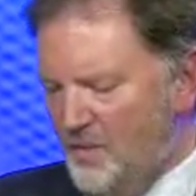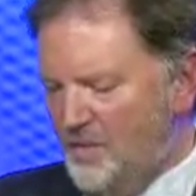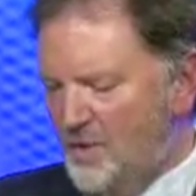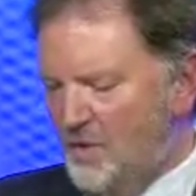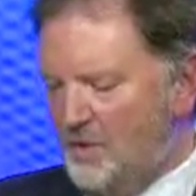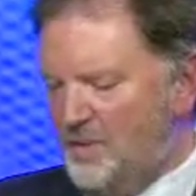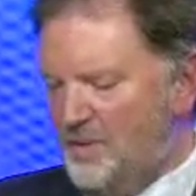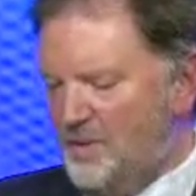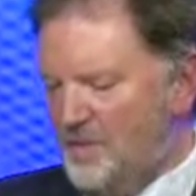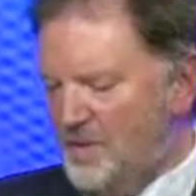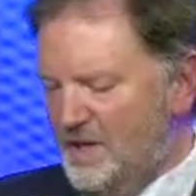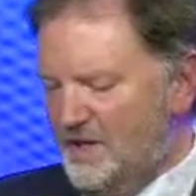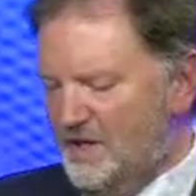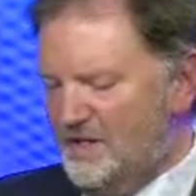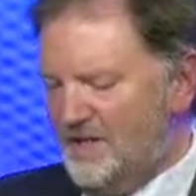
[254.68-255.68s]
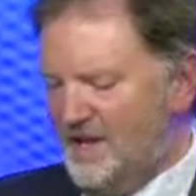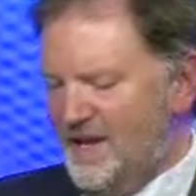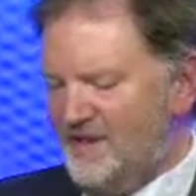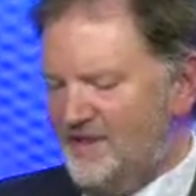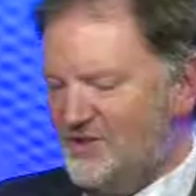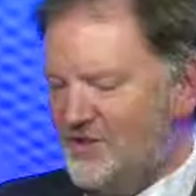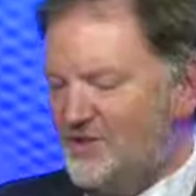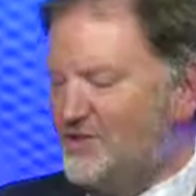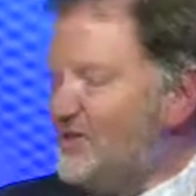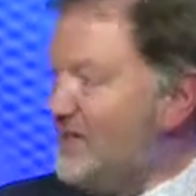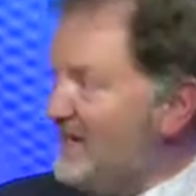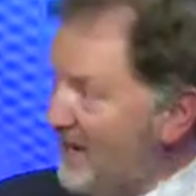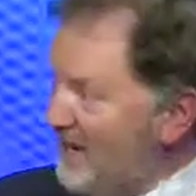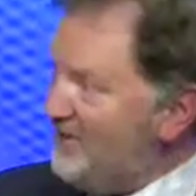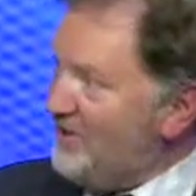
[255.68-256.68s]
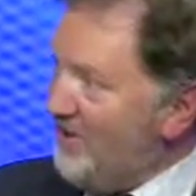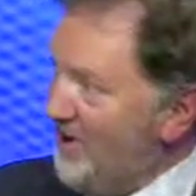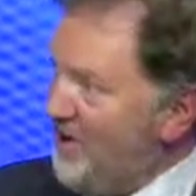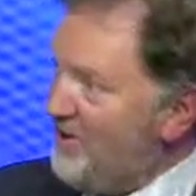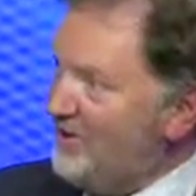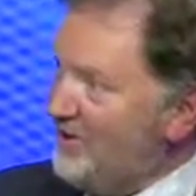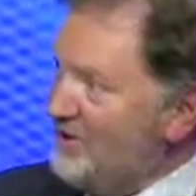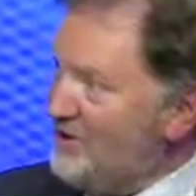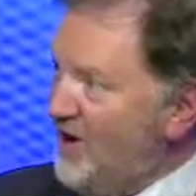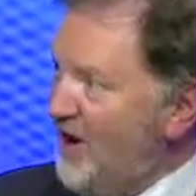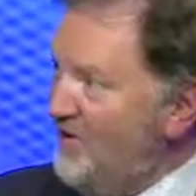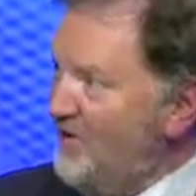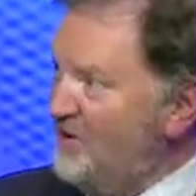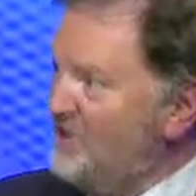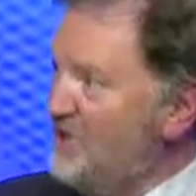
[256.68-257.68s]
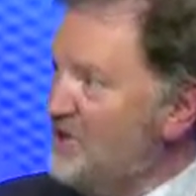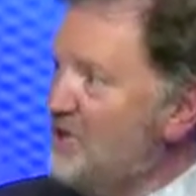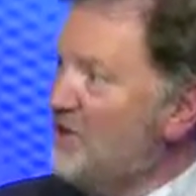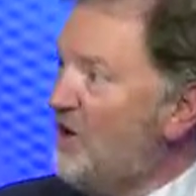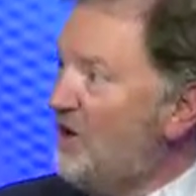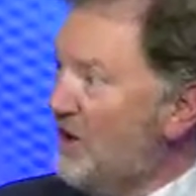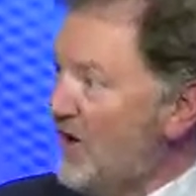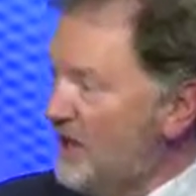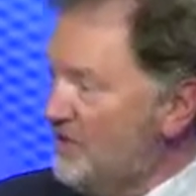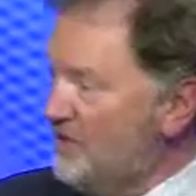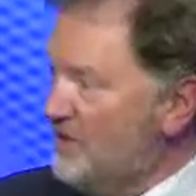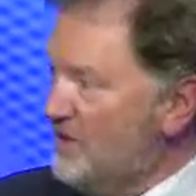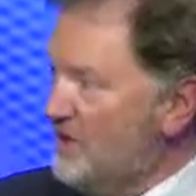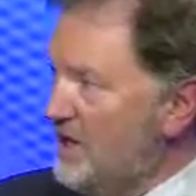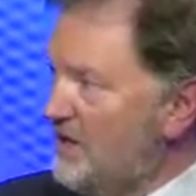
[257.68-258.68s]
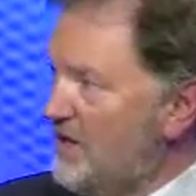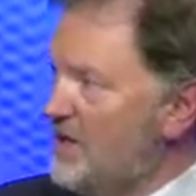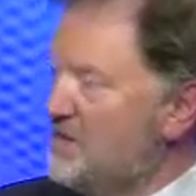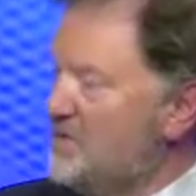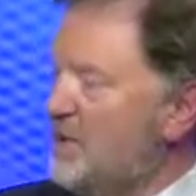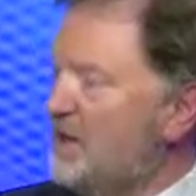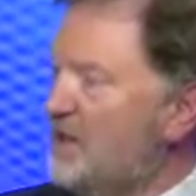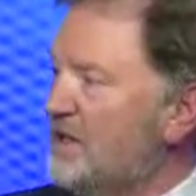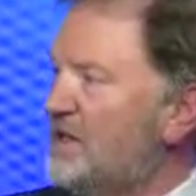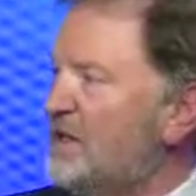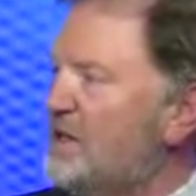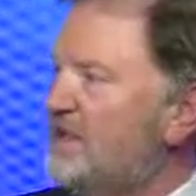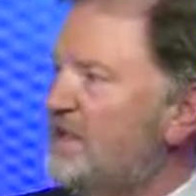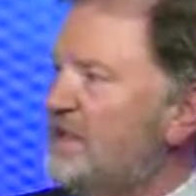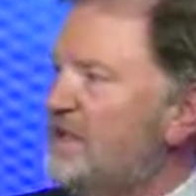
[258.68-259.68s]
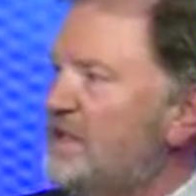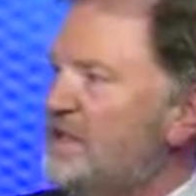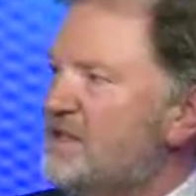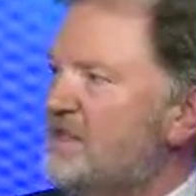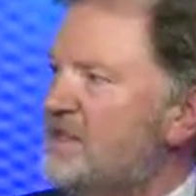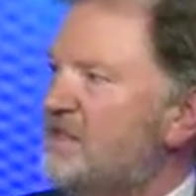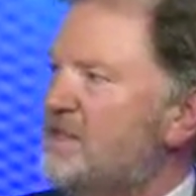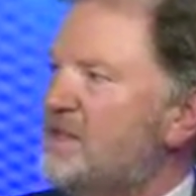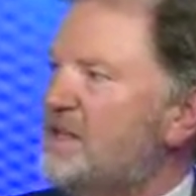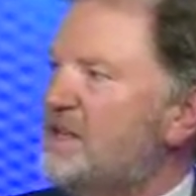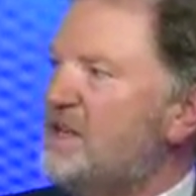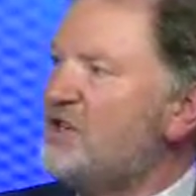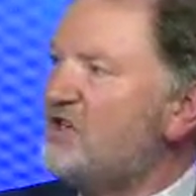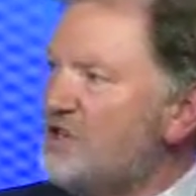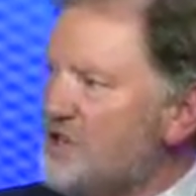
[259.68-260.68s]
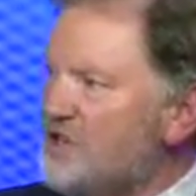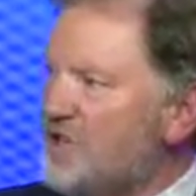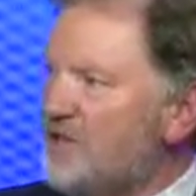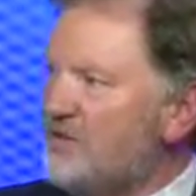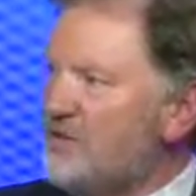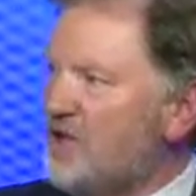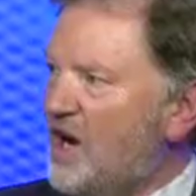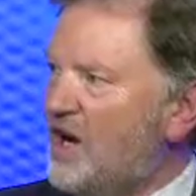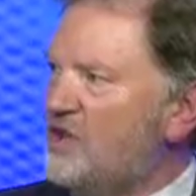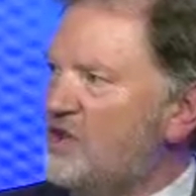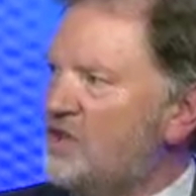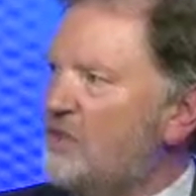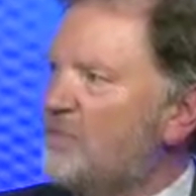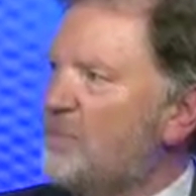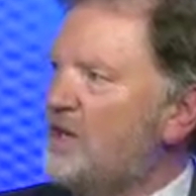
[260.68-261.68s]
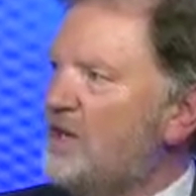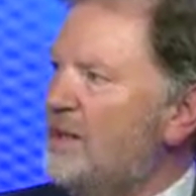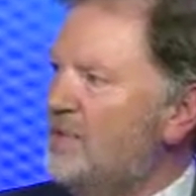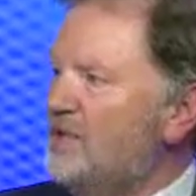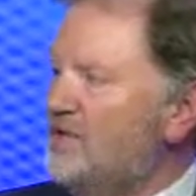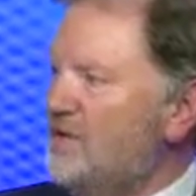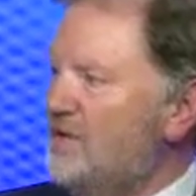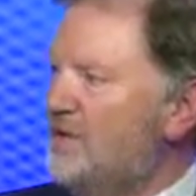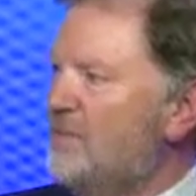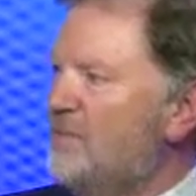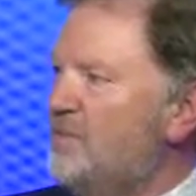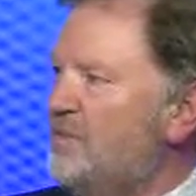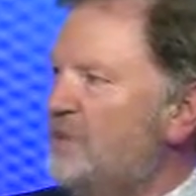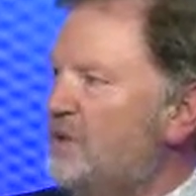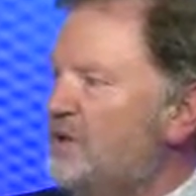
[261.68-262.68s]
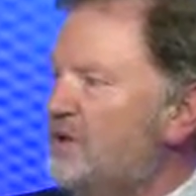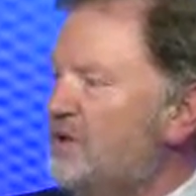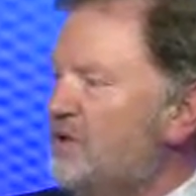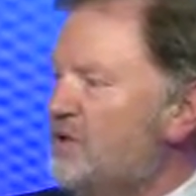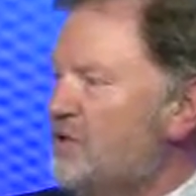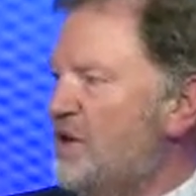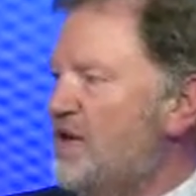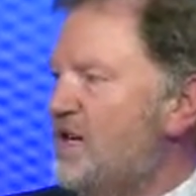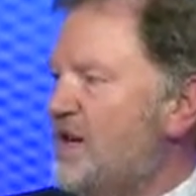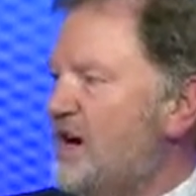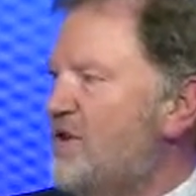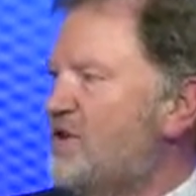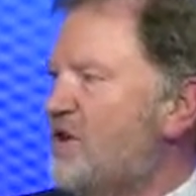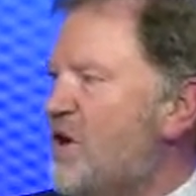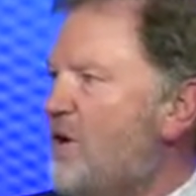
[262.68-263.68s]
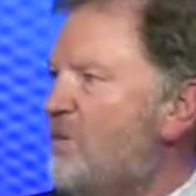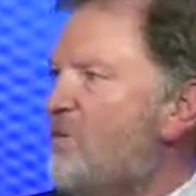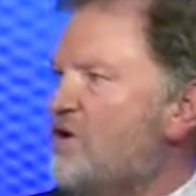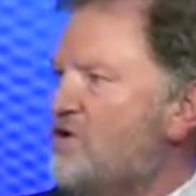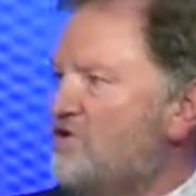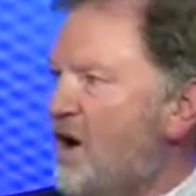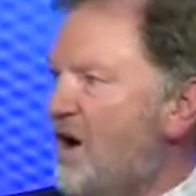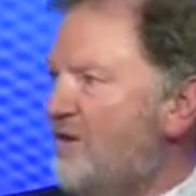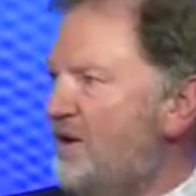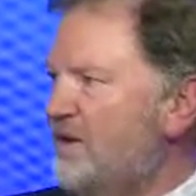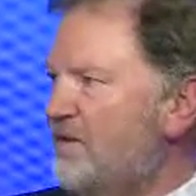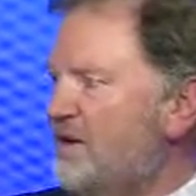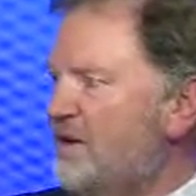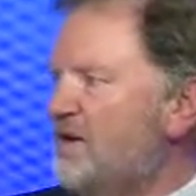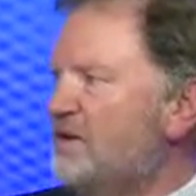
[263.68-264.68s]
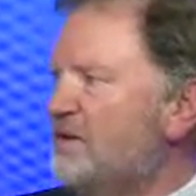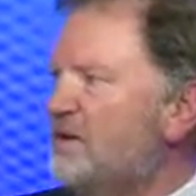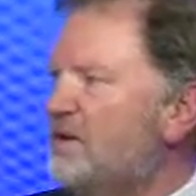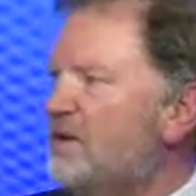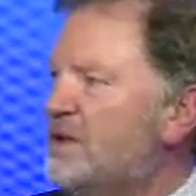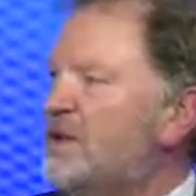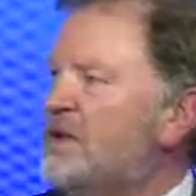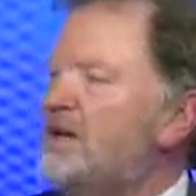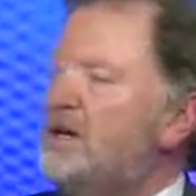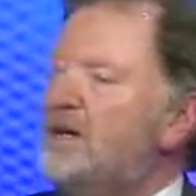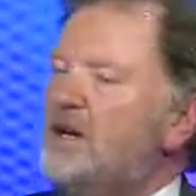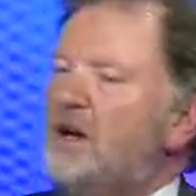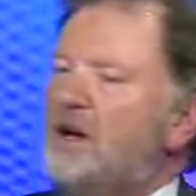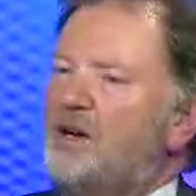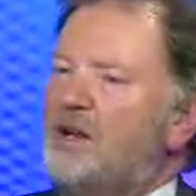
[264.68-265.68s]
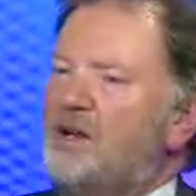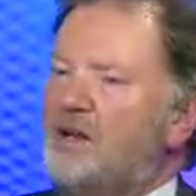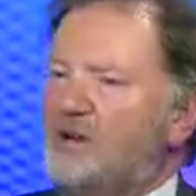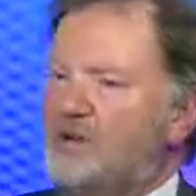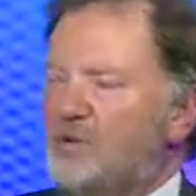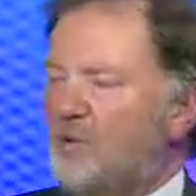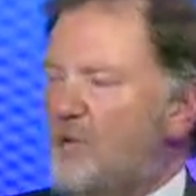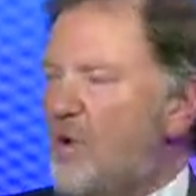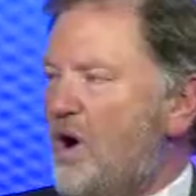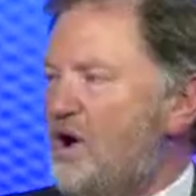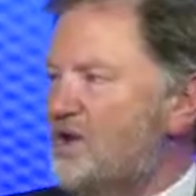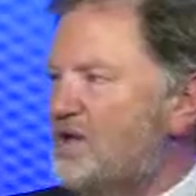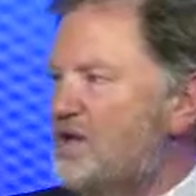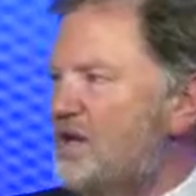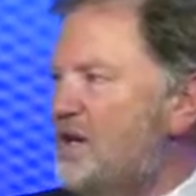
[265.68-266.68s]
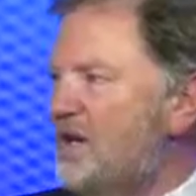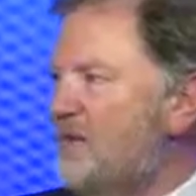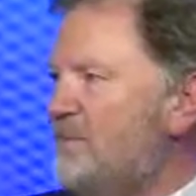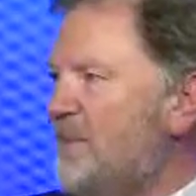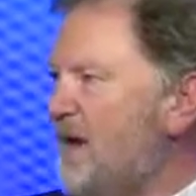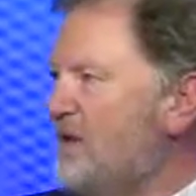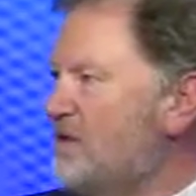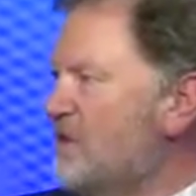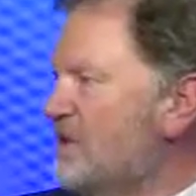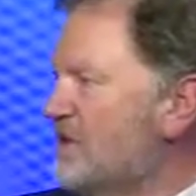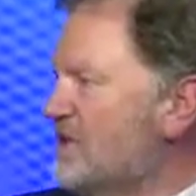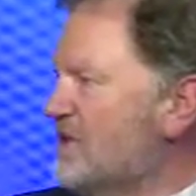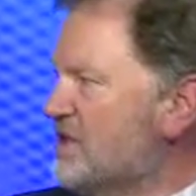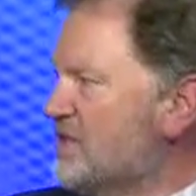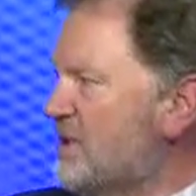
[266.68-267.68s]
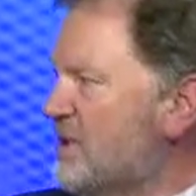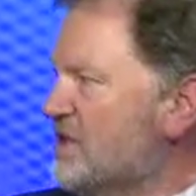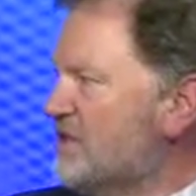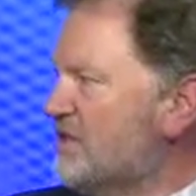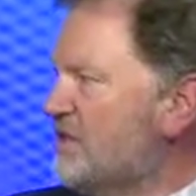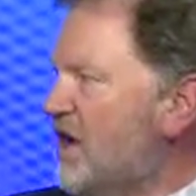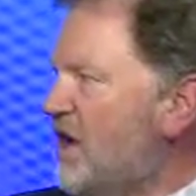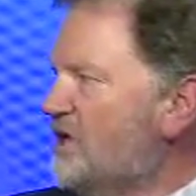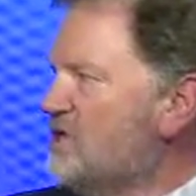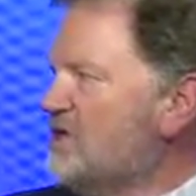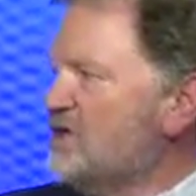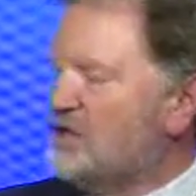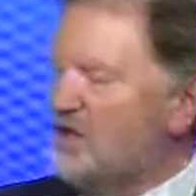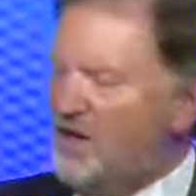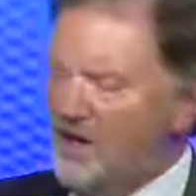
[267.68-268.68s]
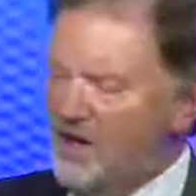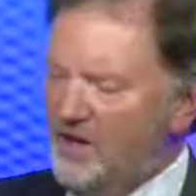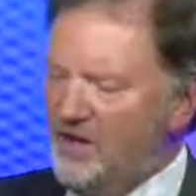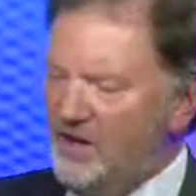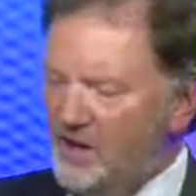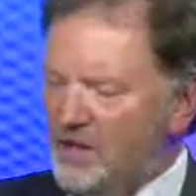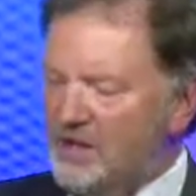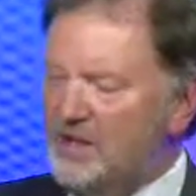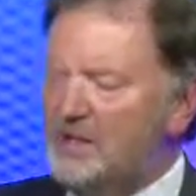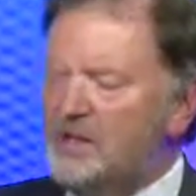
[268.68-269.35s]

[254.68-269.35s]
you were permitted to drink alcohol while driving, but you're not allowed to do that. There's been some legislative change that prohibits you from drinking alcohol whilst driving a vehicle. I don't think it requires any mandatory suspension of licence, I don't think.